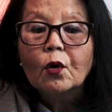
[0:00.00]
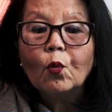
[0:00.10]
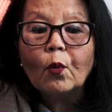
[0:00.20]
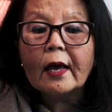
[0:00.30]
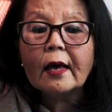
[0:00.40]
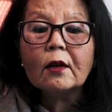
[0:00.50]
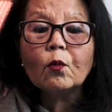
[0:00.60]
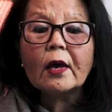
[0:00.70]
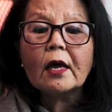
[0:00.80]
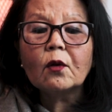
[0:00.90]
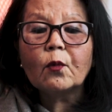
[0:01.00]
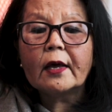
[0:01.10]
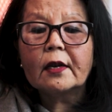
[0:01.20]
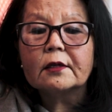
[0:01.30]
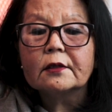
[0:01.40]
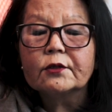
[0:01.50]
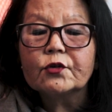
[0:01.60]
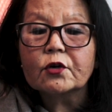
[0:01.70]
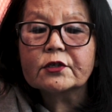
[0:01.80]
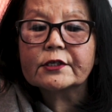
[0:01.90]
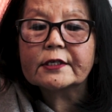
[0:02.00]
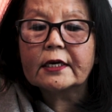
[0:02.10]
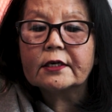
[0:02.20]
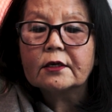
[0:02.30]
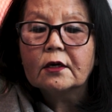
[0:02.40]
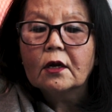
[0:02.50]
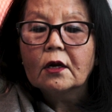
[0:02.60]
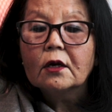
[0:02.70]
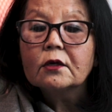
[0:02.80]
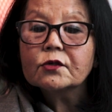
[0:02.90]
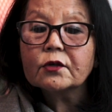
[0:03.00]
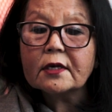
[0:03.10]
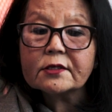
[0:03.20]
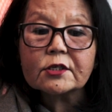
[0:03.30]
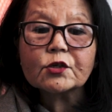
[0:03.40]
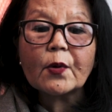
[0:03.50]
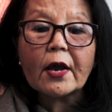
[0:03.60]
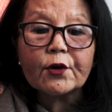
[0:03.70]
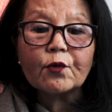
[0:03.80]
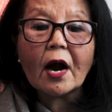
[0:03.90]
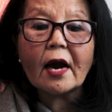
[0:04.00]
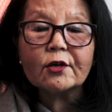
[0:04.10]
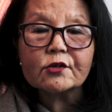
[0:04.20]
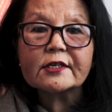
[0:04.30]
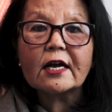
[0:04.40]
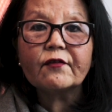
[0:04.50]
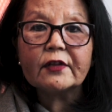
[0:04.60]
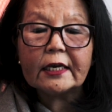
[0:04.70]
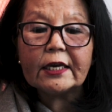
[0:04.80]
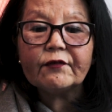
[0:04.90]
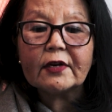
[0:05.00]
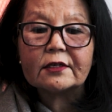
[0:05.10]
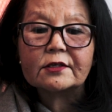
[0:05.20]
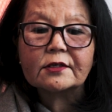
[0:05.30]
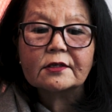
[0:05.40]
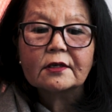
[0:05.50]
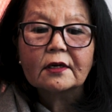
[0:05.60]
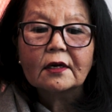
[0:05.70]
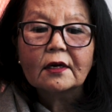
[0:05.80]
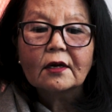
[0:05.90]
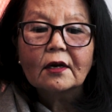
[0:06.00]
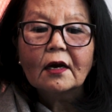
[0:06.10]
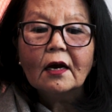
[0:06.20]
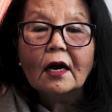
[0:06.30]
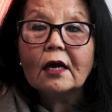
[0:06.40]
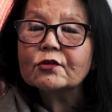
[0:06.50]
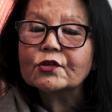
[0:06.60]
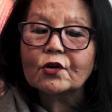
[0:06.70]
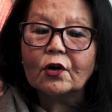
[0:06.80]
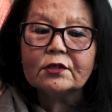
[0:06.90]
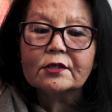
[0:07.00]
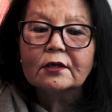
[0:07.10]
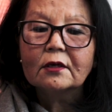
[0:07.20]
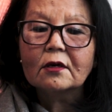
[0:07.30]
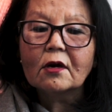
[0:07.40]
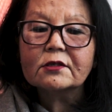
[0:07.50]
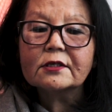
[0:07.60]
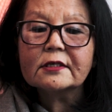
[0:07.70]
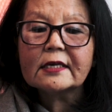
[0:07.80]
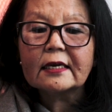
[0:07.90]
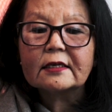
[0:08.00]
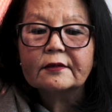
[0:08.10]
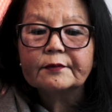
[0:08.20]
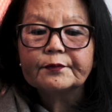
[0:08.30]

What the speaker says: Well, well, well, the doctor said. So this is where you hide yourself in the evenings. Hello, Scott, Klaussner said.